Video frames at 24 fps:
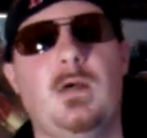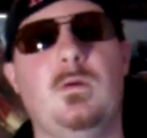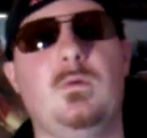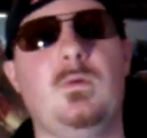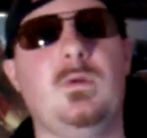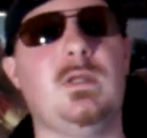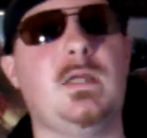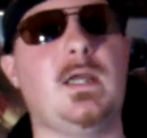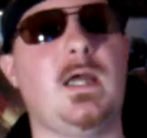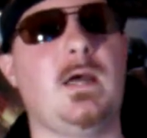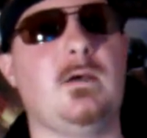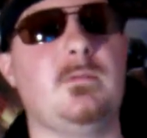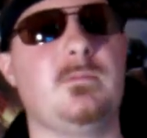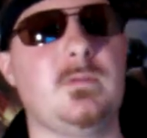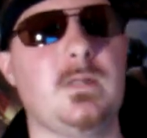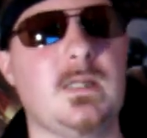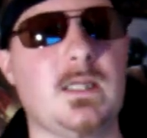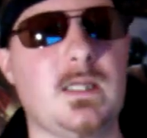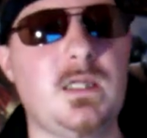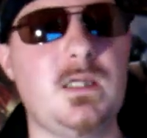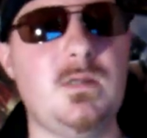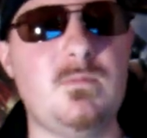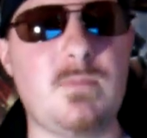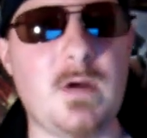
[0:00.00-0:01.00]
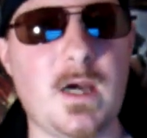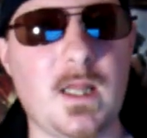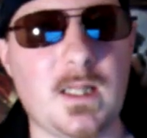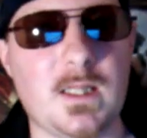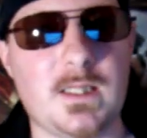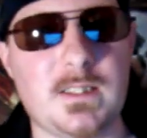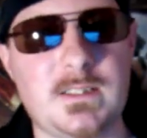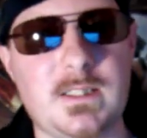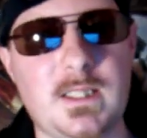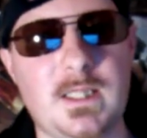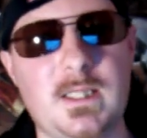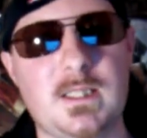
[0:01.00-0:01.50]
We have Nikki
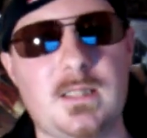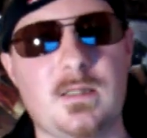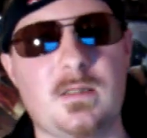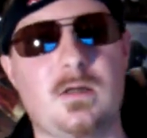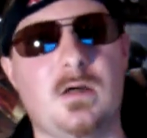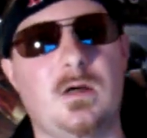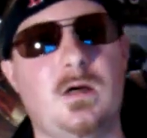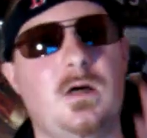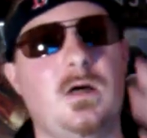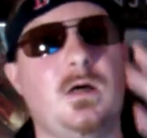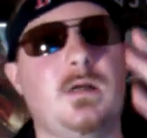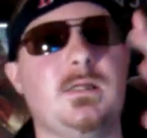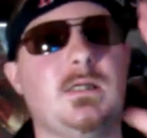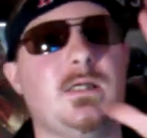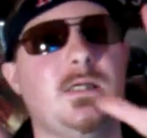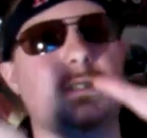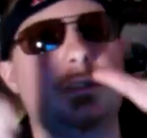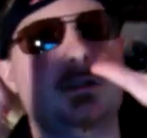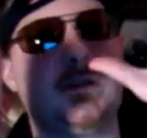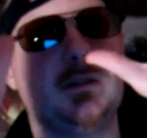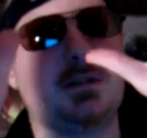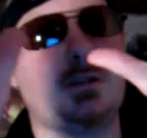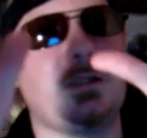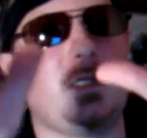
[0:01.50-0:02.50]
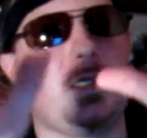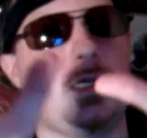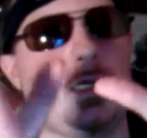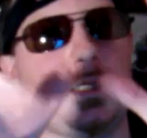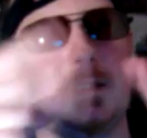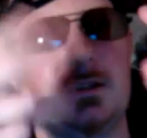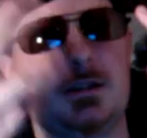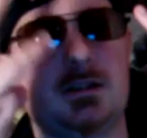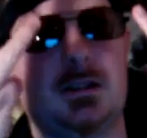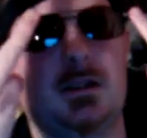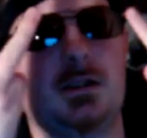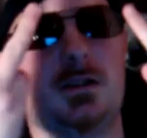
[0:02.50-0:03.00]
Bella taking on
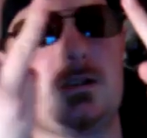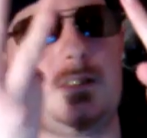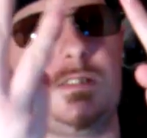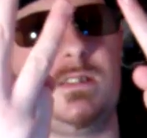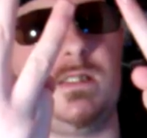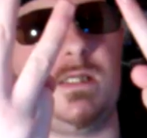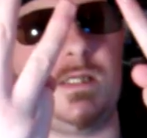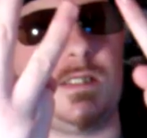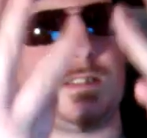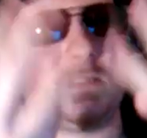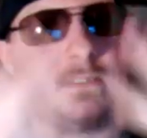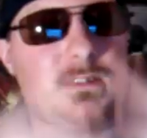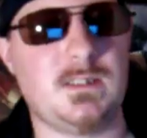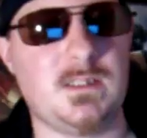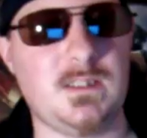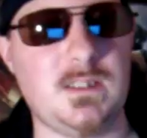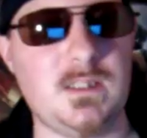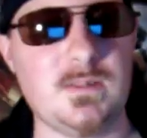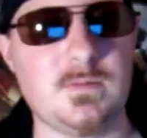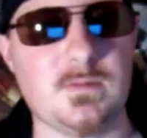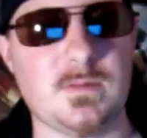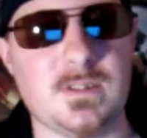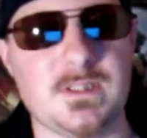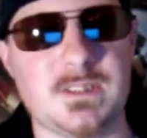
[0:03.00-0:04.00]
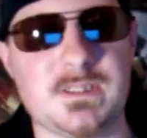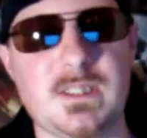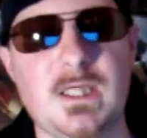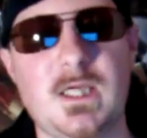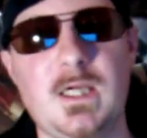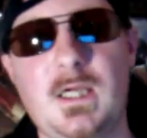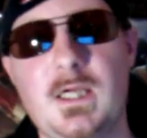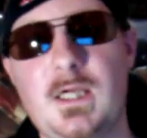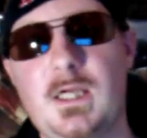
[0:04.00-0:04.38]
six Divas.